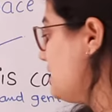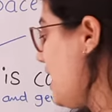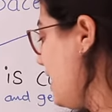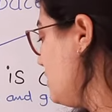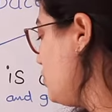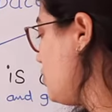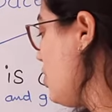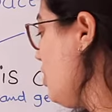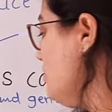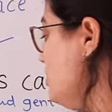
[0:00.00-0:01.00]

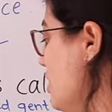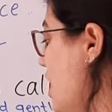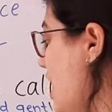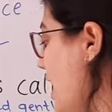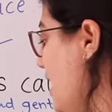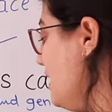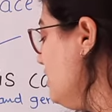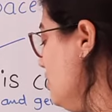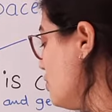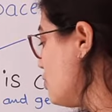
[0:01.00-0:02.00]
sandstorms
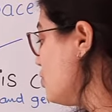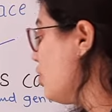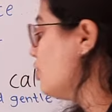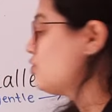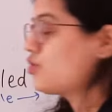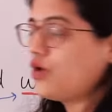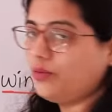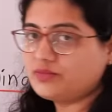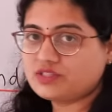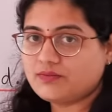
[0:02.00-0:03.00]
and snowstorms.